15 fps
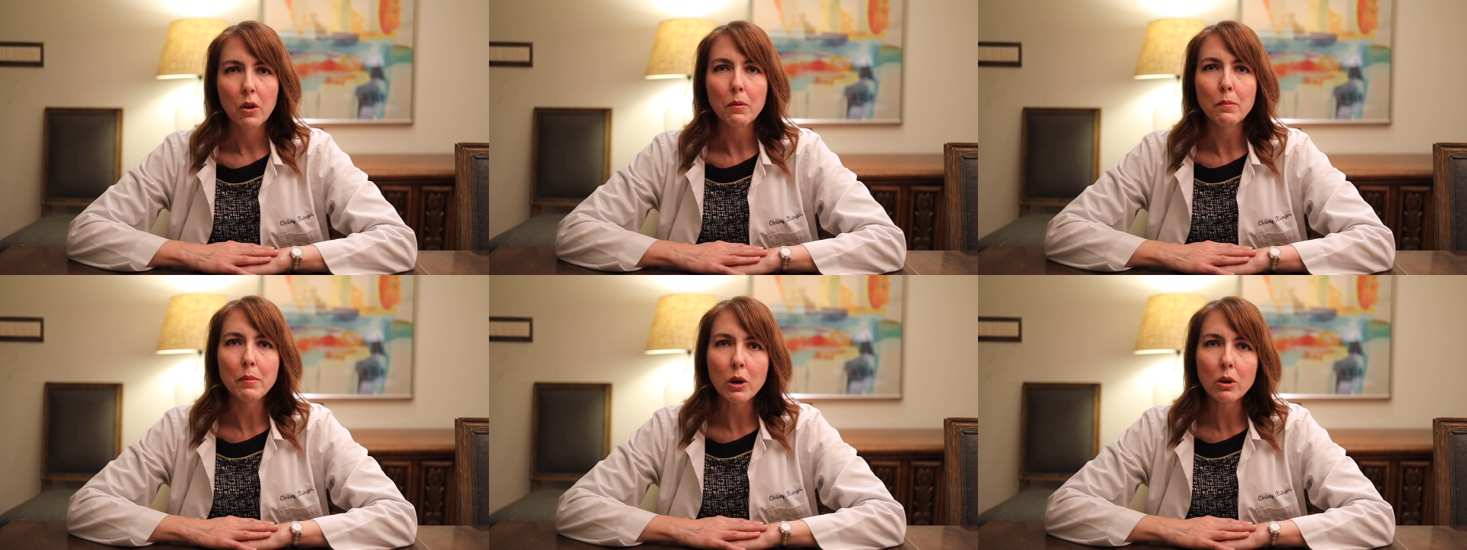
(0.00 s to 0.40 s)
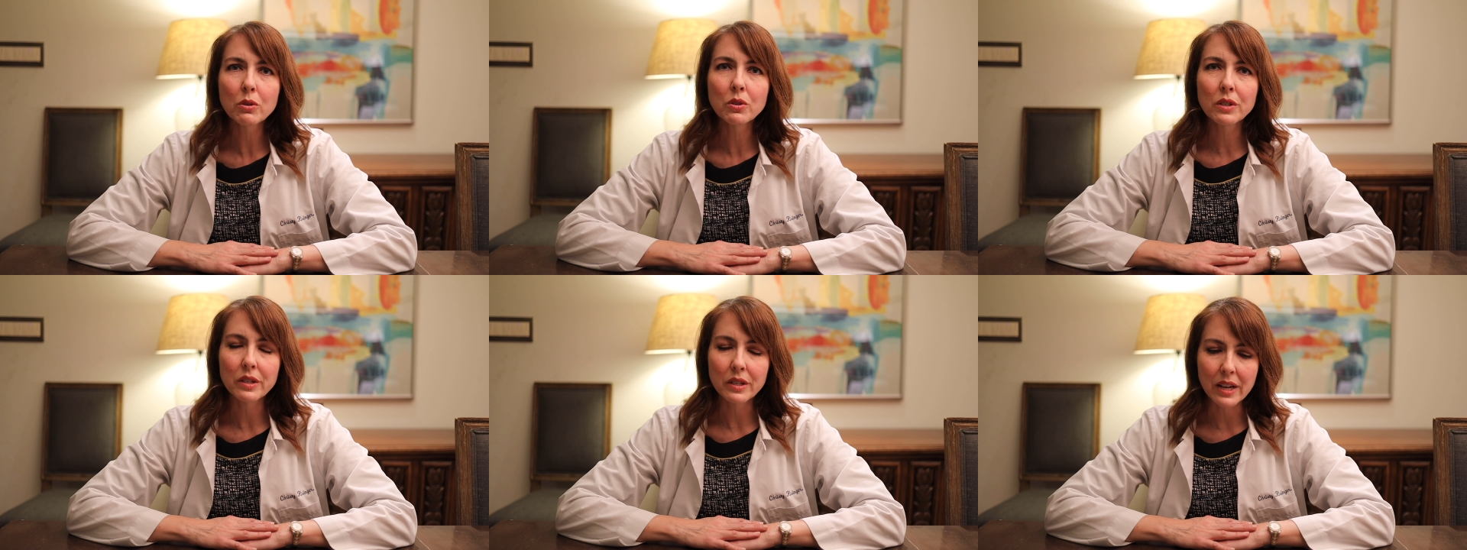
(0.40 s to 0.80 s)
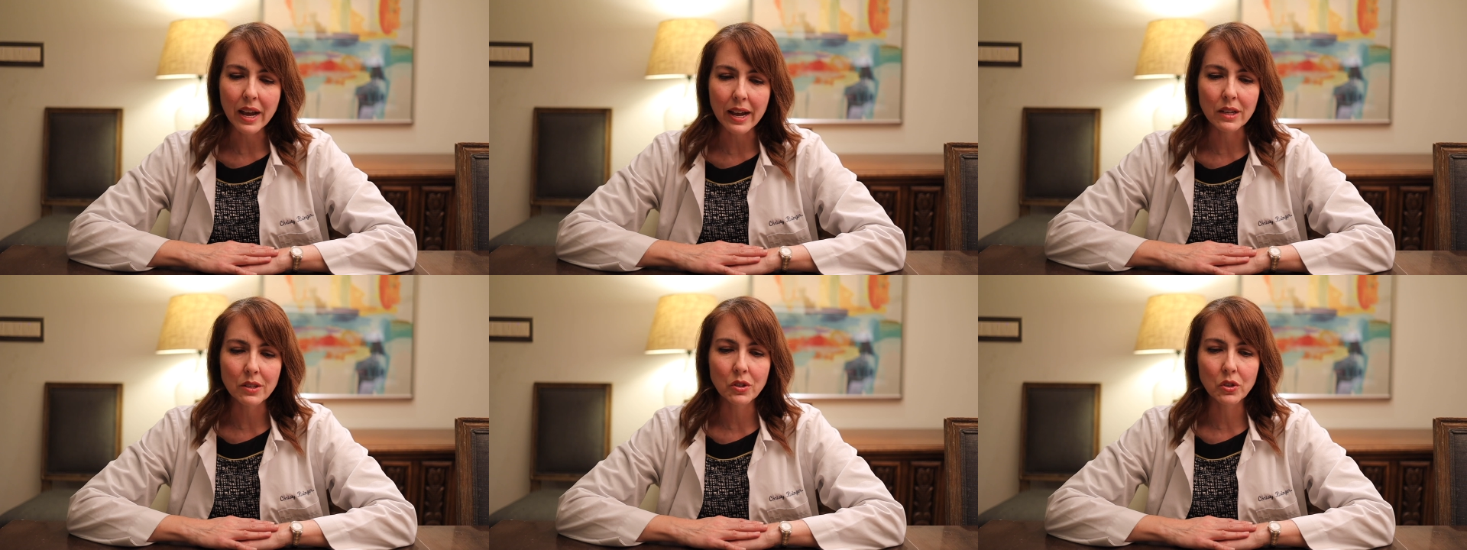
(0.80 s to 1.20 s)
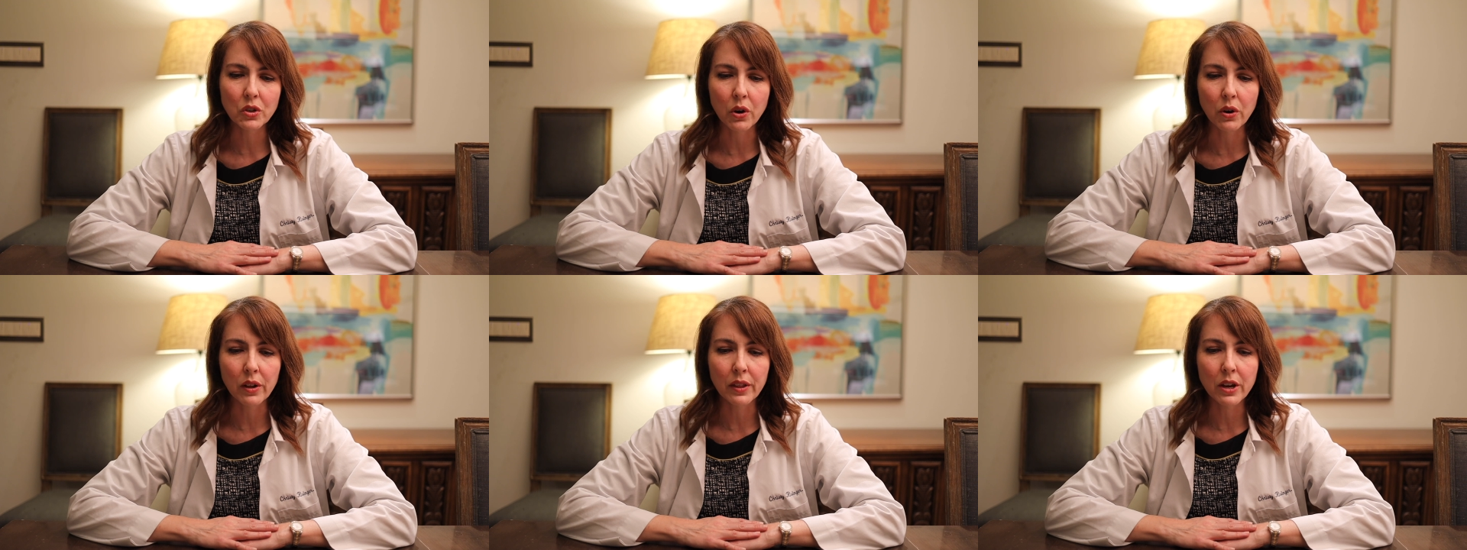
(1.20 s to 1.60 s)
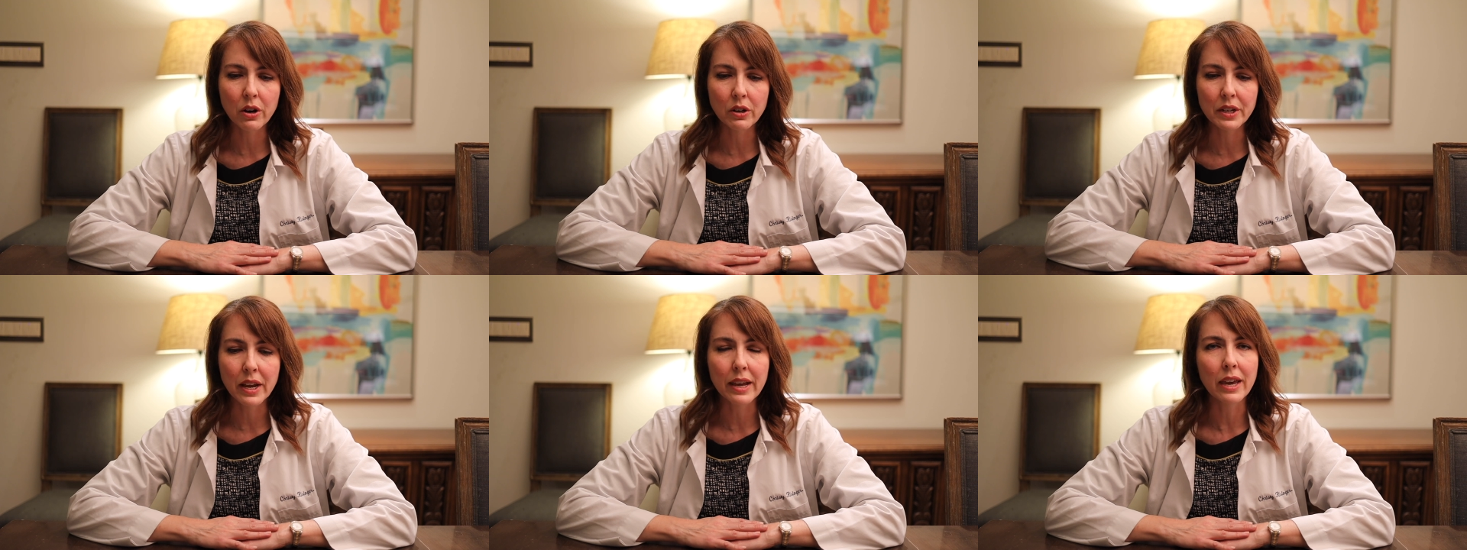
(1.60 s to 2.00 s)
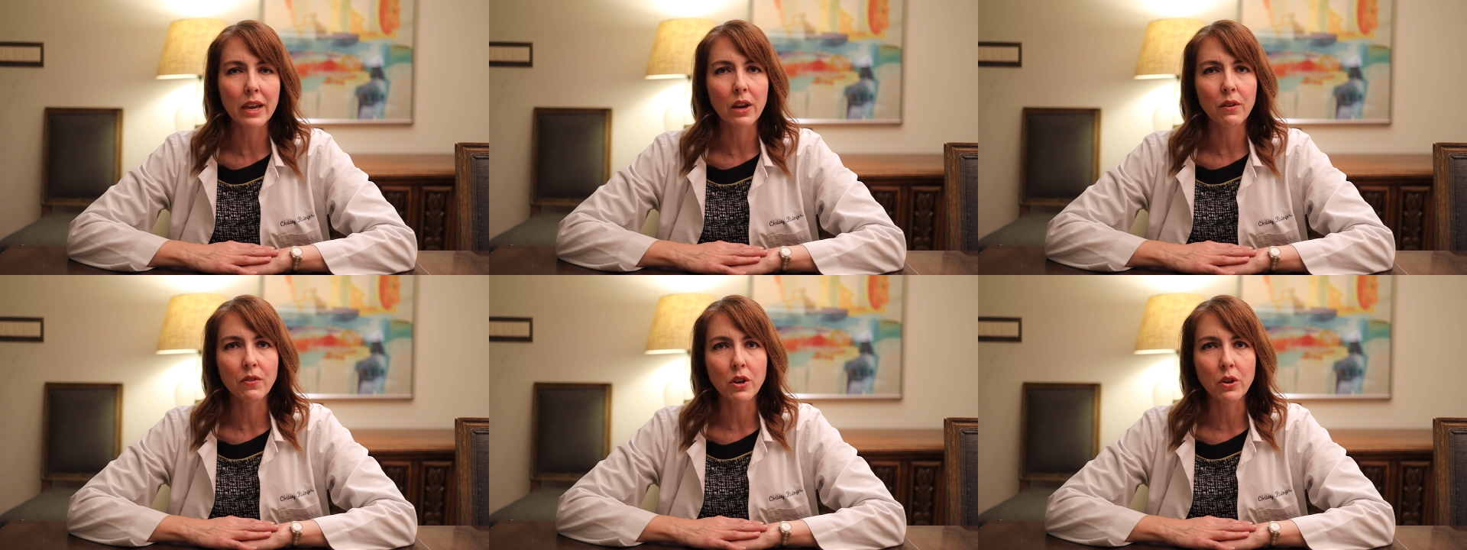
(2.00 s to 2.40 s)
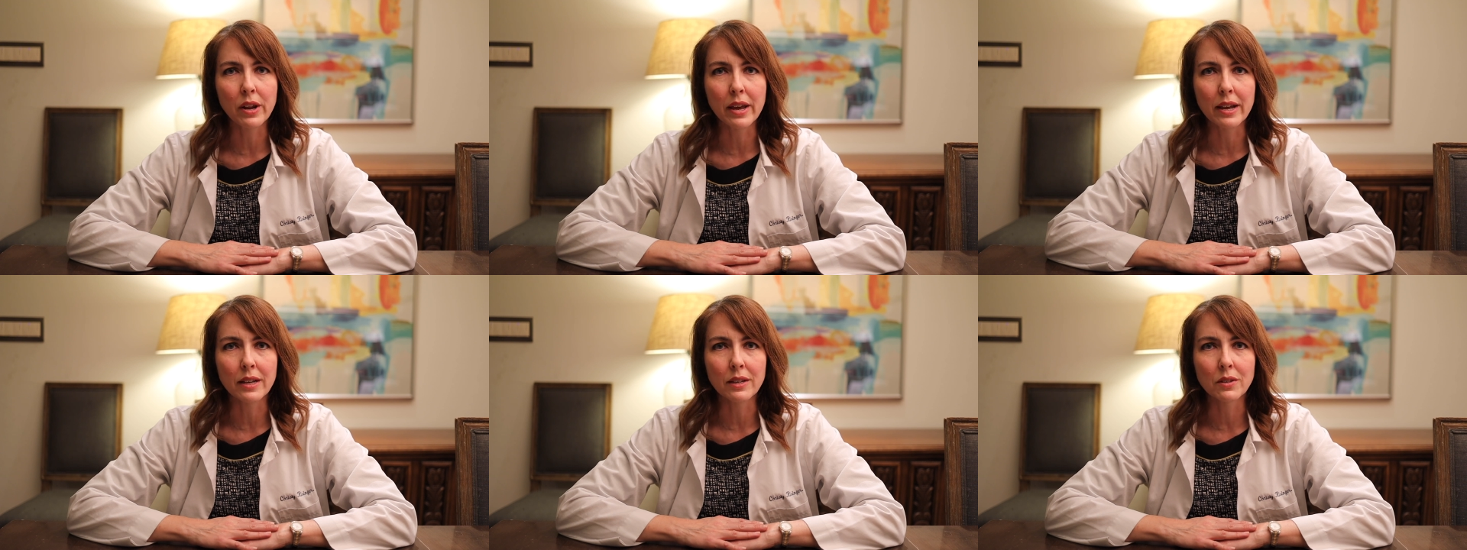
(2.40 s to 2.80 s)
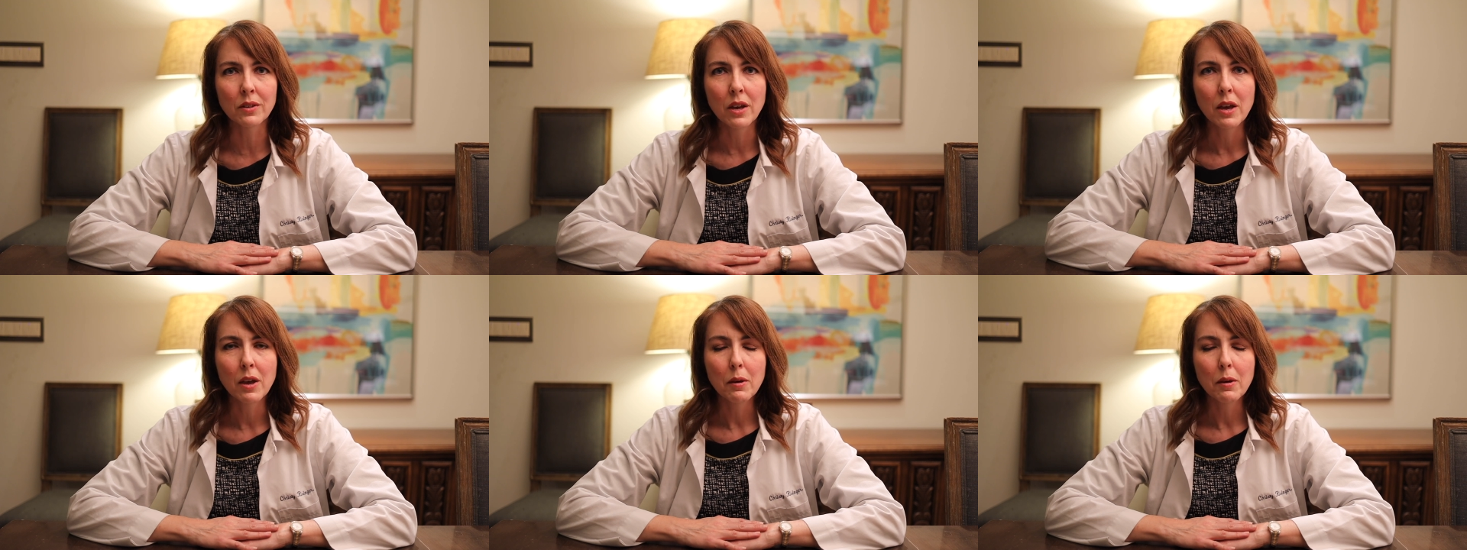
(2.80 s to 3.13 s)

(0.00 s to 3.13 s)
Most tests currently are taking a few days,